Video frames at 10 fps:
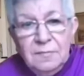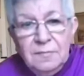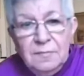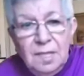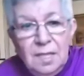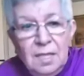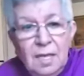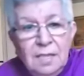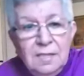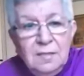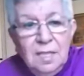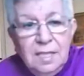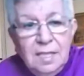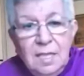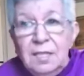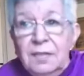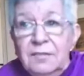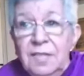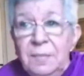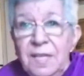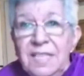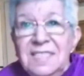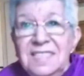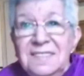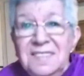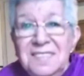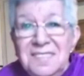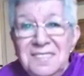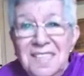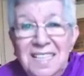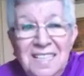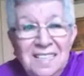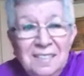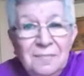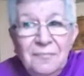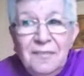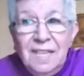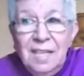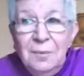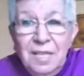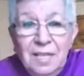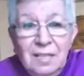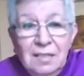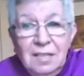Well, I cut three pieces of string.